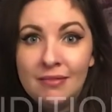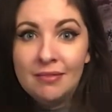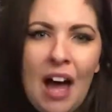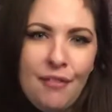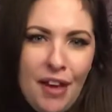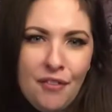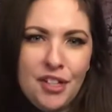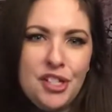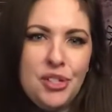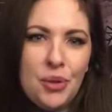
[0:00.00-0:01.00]
A favorite
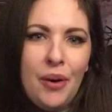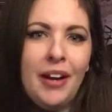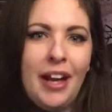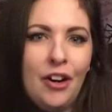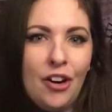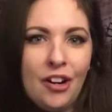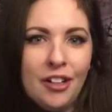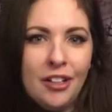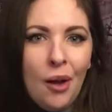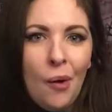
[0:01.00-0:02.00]
story I
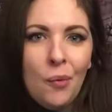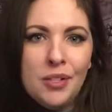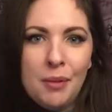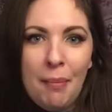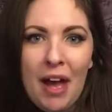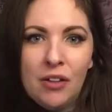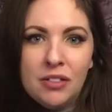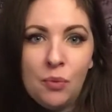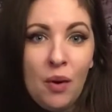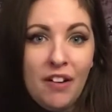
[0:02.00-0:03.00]
heard was about
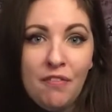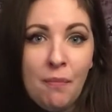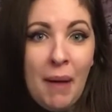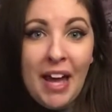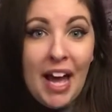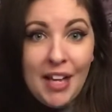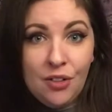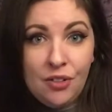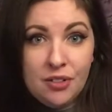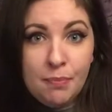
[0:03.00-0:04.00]
one of my
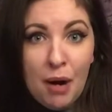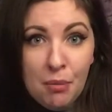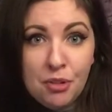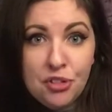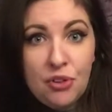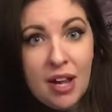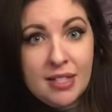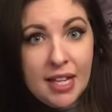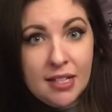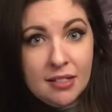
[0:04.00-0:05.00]
idols, Barbra
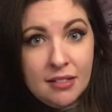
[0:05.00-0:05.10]
Streisand.